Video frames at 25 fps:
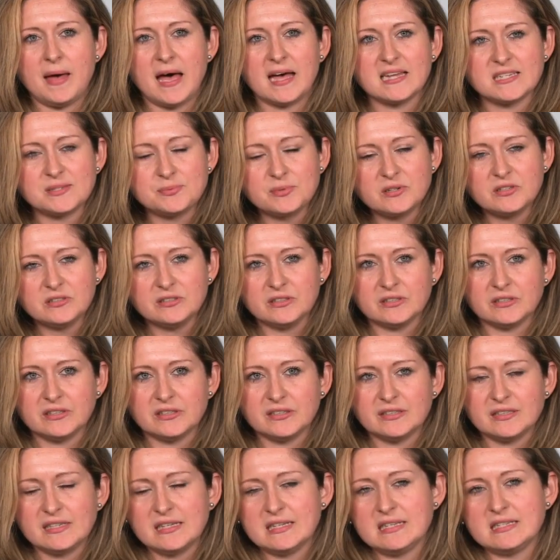Password
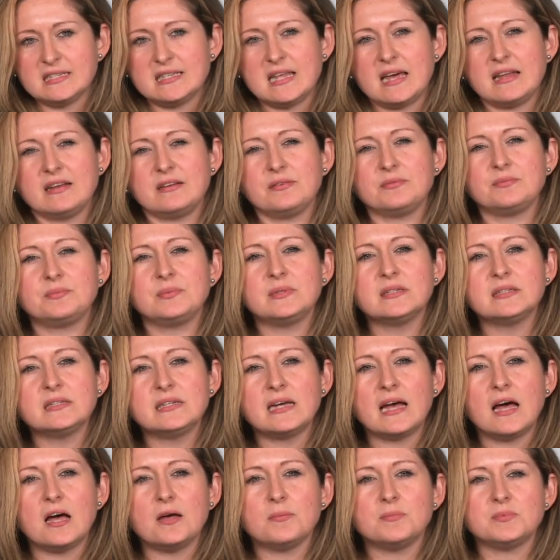Alert is that it
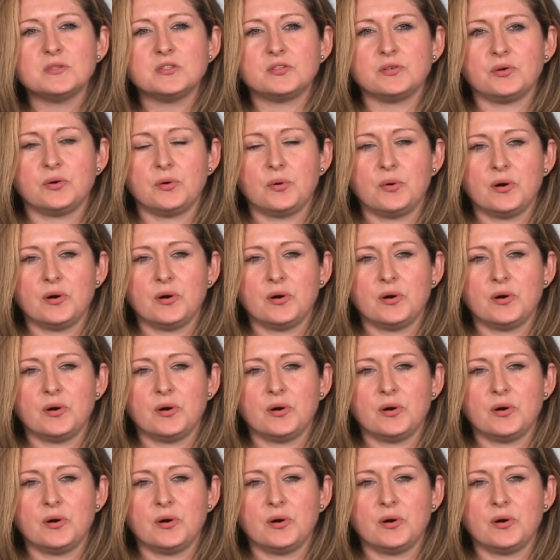really helps your